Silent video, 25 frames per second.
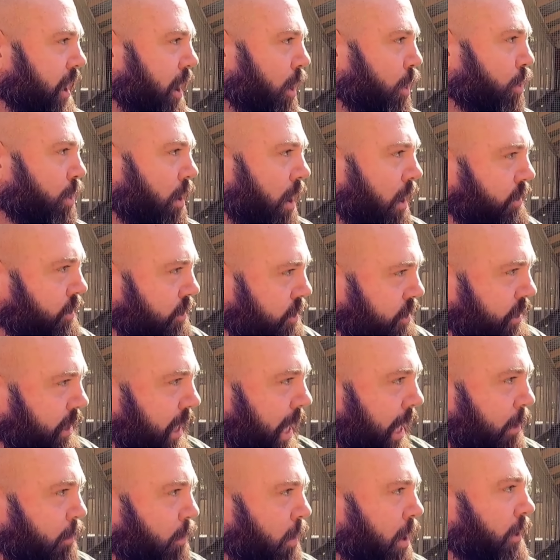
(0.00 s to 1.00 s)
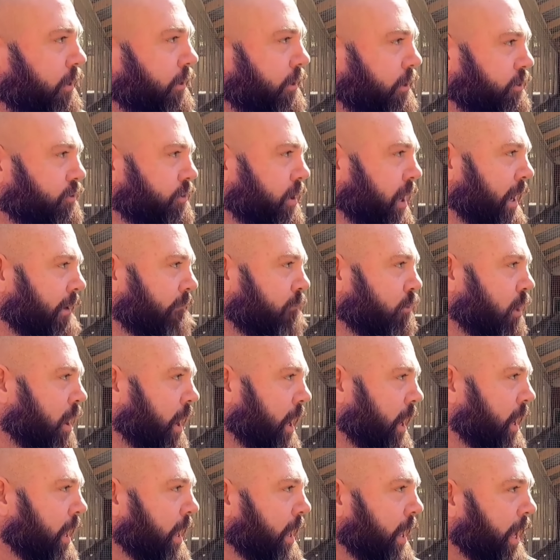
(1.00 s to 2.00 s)
or on your sidewalk or your
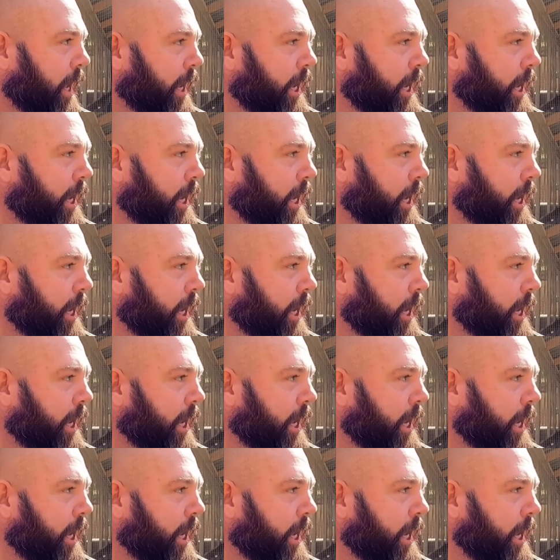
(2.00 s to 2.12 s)
driveway.